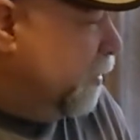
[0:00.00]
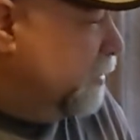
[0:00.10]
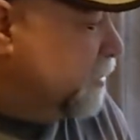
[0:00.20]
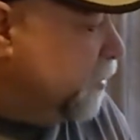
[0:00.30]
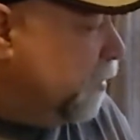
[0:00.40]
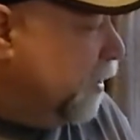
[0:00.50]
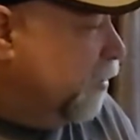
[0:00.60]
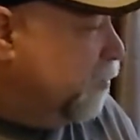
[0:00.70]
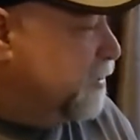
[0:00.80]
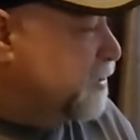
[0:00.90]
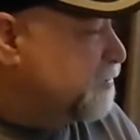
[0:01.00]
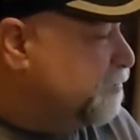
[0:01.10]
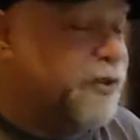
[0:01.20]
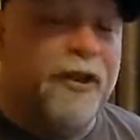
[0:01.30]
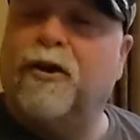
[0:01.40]
So I hope this
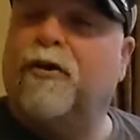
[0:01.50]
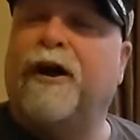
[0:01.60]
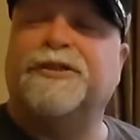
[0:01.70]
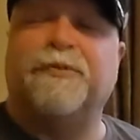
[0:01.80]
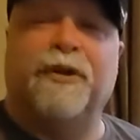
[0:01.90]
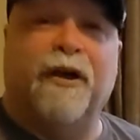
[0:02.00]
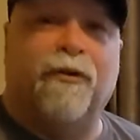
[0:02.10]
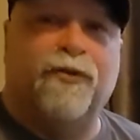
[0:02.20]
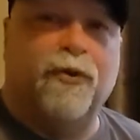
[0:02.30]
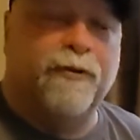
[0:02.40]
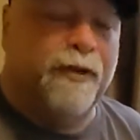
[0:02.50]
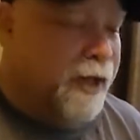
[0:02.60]
video has been helpful